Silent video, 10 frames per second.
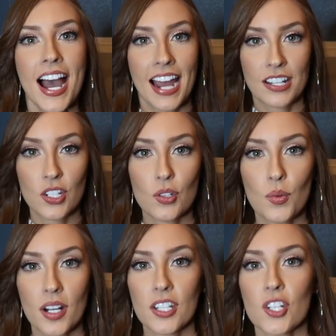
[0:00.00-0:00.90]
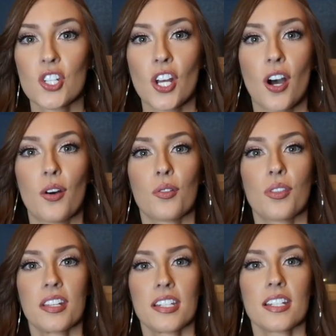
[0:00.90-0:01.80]
I do want to show,
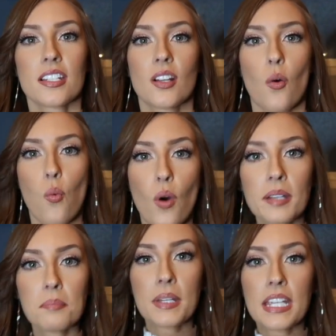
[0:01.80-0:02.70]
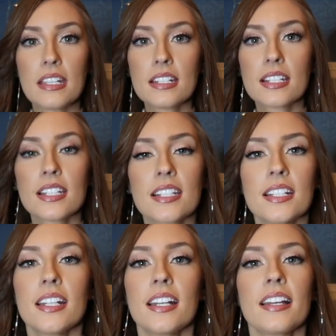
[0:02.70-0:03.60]
this is one piece
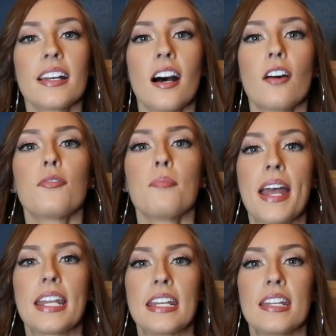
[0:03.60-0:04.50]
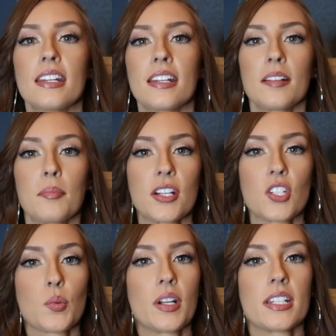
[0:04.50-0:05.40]
of many, but I
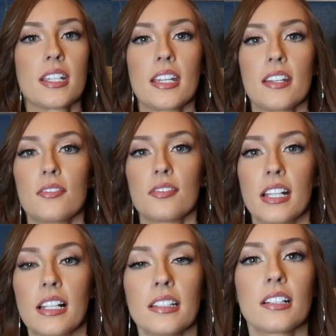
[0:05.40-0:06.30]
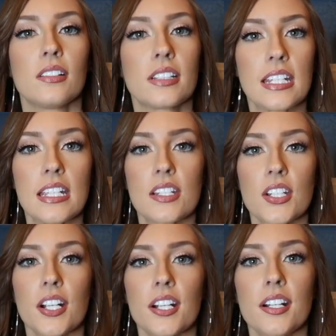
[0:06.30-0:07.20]
just wanted to give like a little
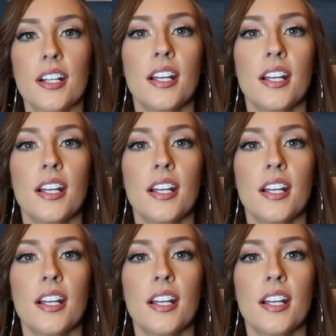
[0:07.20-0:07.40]
teaser.